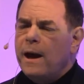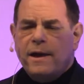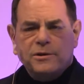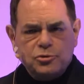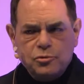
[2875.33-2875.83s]

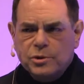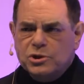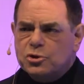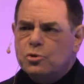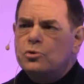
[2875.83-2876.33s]
It's true in
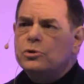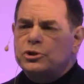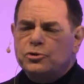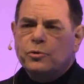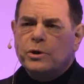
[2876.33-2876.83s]
school. It's
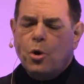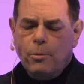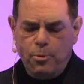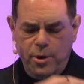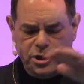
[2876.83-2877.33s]
true in
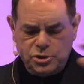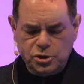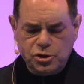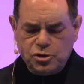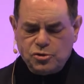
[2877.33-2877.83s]

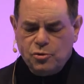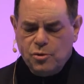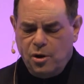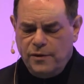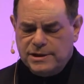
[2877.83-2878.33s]
corporations. It's true
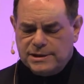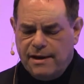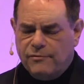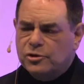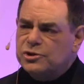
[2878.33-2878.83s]
at all these
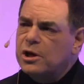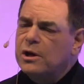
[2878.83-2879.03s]
levels.